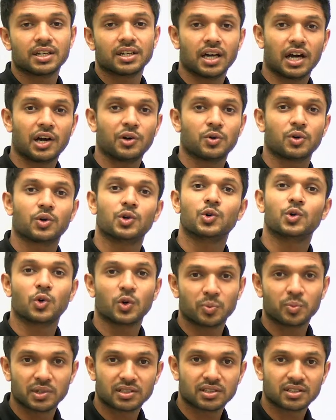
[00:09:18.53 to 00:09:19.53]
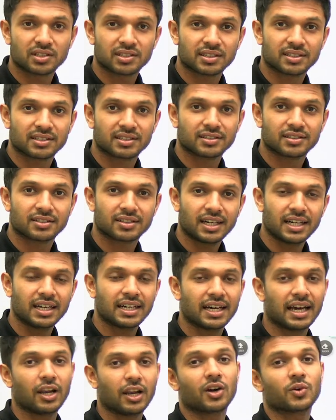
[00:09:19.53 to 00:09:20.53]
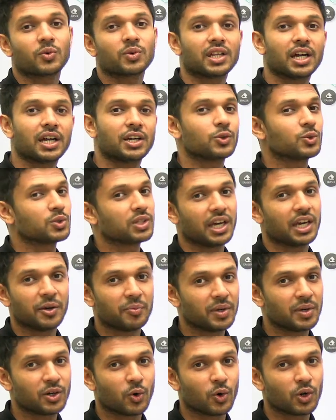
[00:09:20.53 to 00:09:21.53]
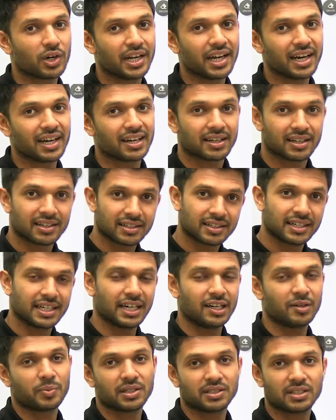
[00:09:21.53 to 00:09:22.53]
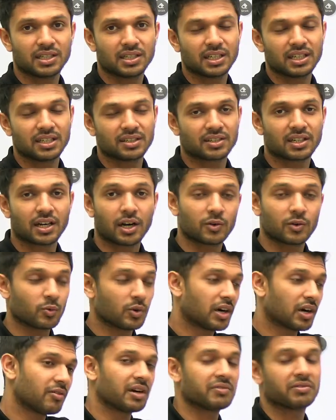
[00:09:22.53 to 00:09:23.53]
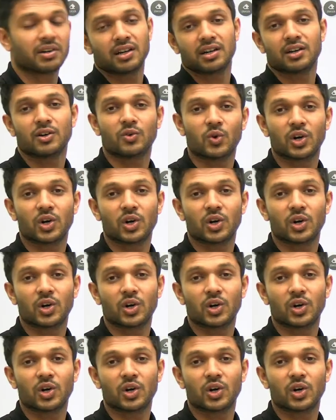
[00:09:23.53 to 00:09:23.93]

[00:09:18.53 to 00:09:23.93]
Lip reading: Now don't miss it, right? Along with that, use AMB code 10, 10% discount. Wow, wow, wow.